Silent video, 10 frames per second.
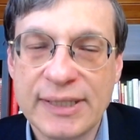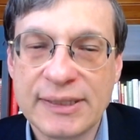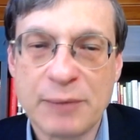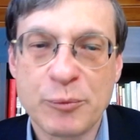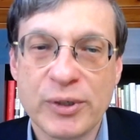and
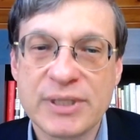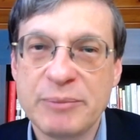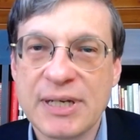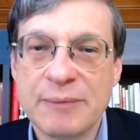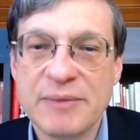at that point
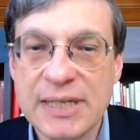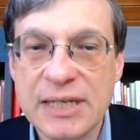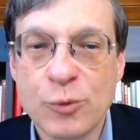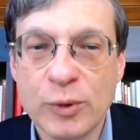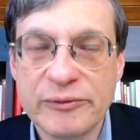to become
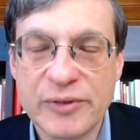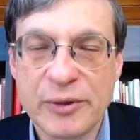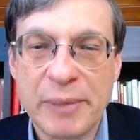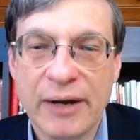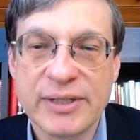the equal of
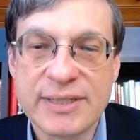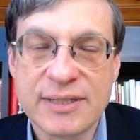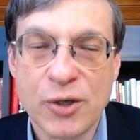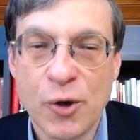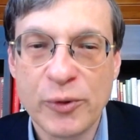their
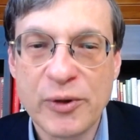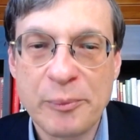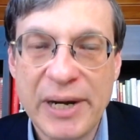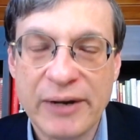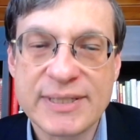parents and to owe
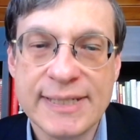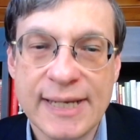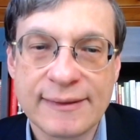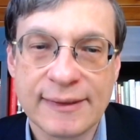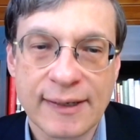their parents
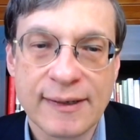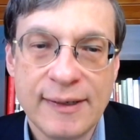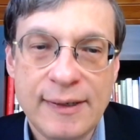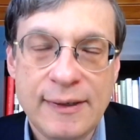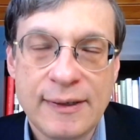nothing.